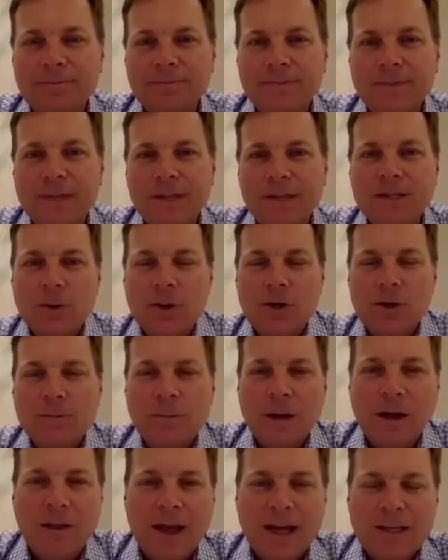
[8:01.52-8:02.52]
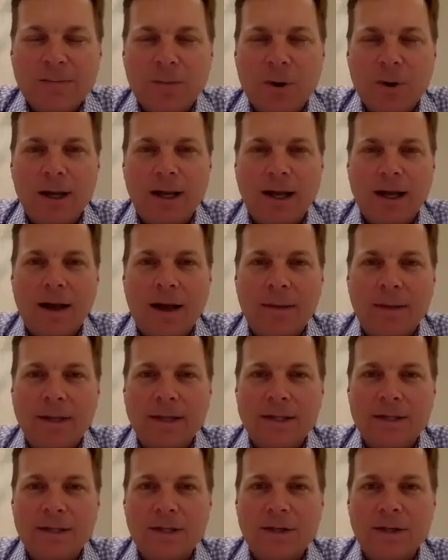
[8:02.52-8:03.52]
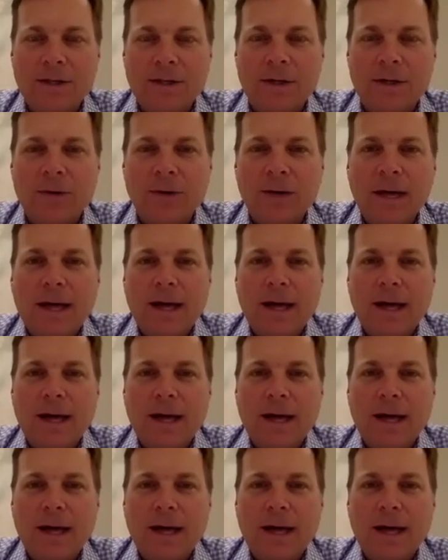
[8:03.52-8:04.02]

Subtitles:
So here's my last parting comment to you.